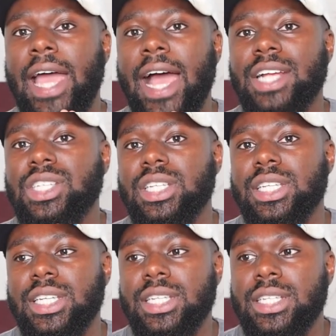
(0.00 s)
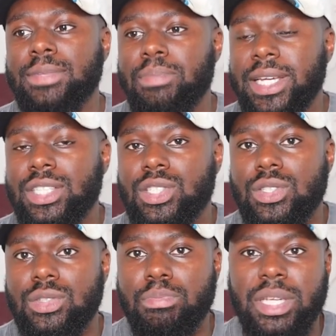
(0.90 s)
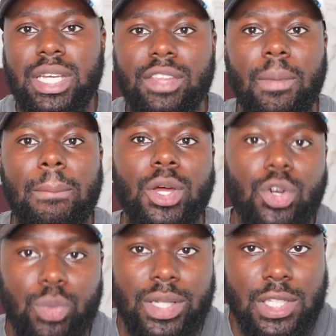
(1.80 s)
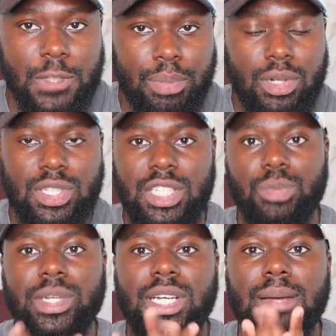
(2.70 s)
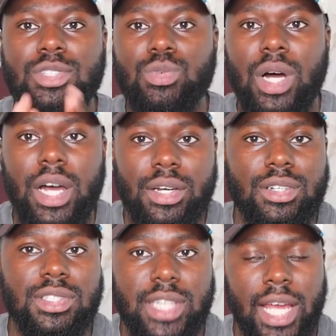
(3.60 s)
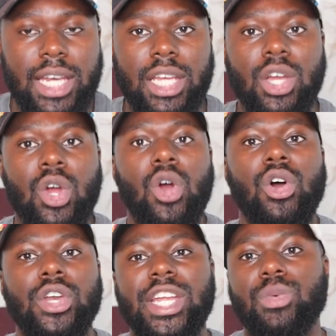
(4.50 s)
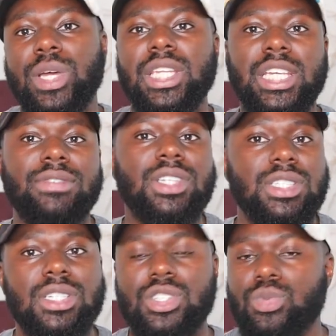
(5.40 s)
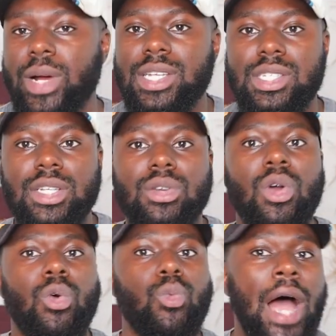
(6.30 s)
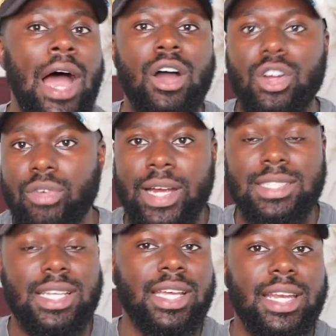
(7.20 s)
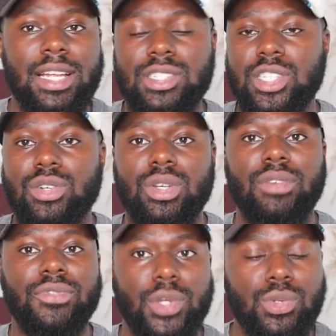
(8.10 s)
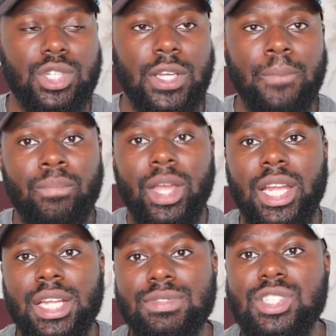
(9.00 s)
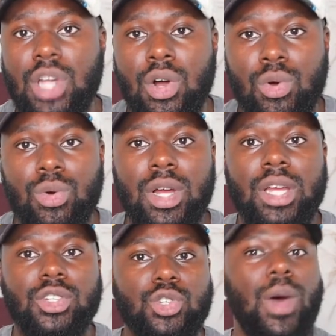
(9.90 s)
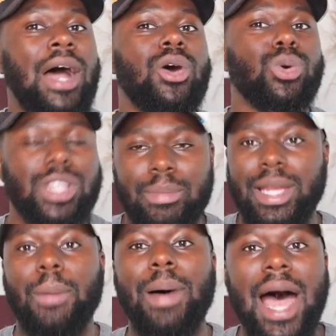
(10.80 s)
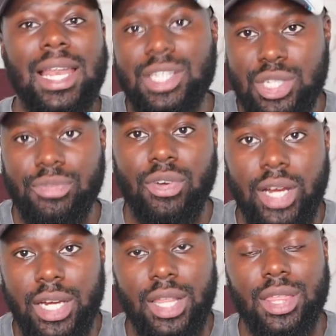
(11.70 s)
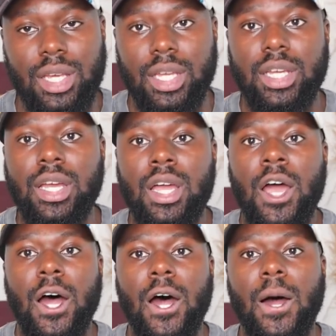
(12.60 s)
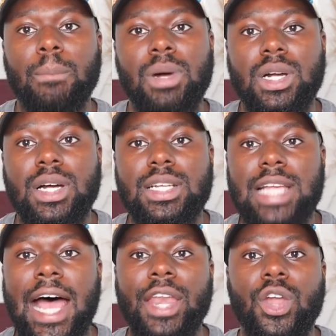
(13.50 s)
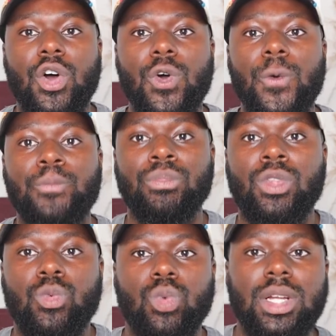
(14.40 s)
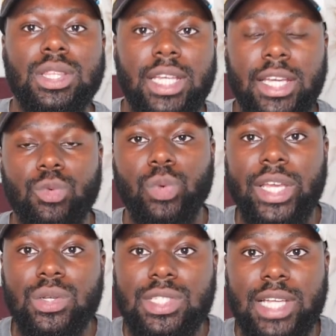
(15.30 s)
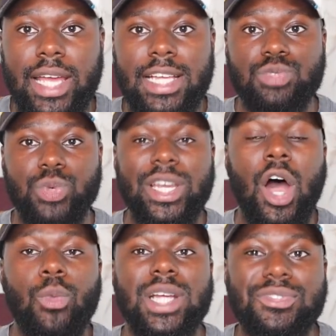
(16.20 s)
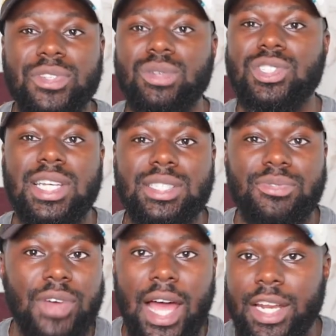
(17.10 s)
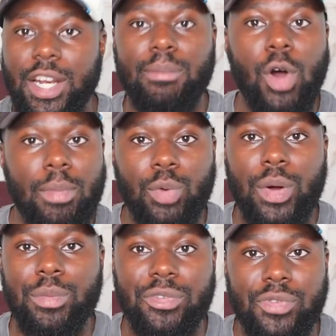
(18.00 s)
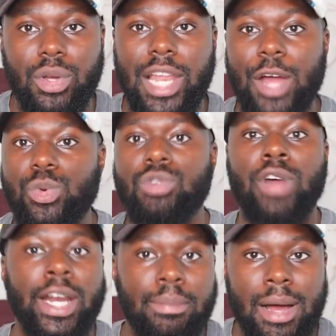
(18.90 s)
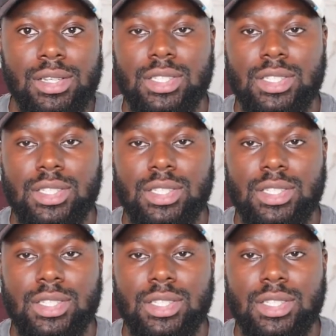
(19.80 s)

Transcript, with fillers: actually meet meet in the middle with this person? Did we come to an understanding, or did we leave the situation wild, crazy, and there's still confusion? And if so, do I owe them an apology for anything? Um, because I know one thing we'll say is we always feel justified in the moment when we feel like we're right about